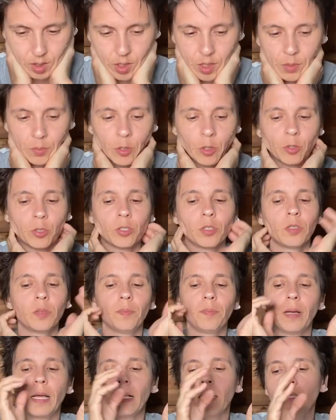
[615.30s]
emotional
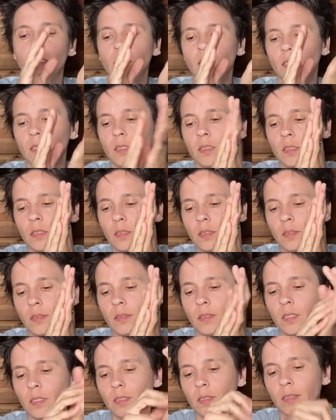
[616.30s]
balance
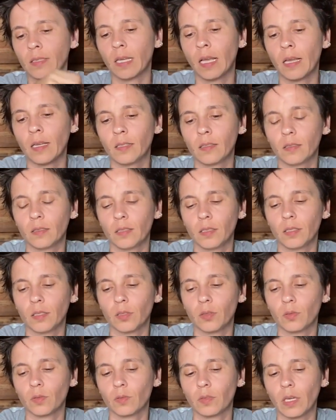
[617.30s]
there's that you
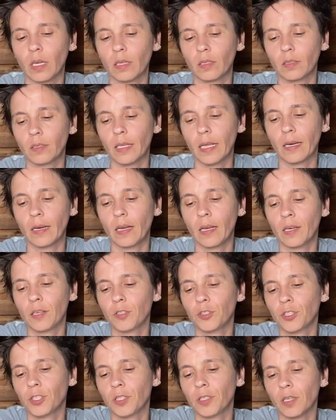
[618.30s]
know that that
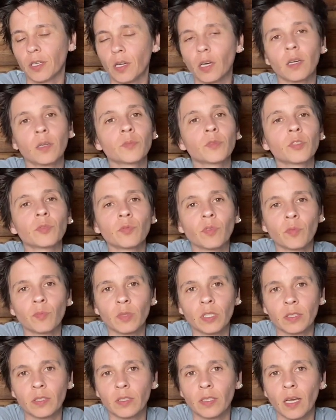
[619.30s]
energy that comes from
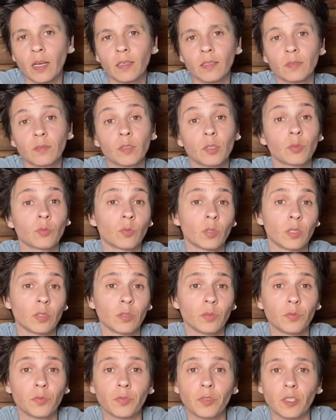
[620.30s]
inside of you where
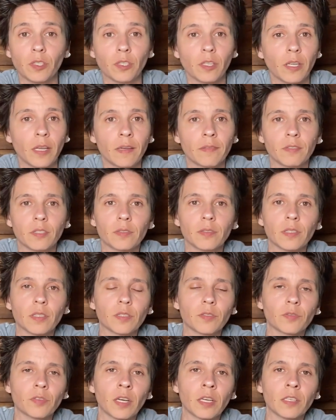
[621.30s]
you feel
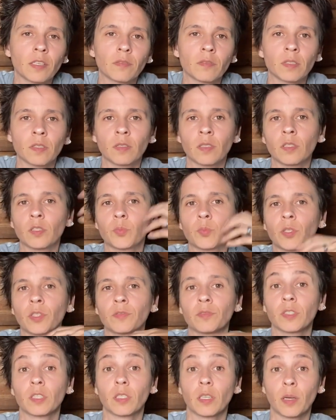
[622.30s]
everything's fine everything's
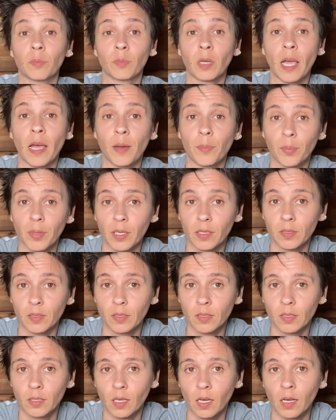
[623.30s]
perfect i'm happy
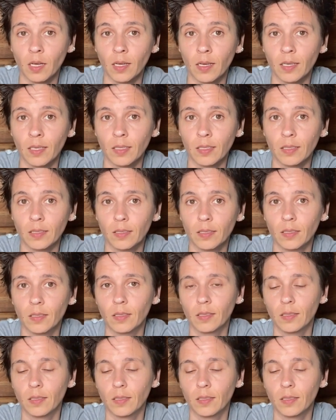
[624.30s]
inside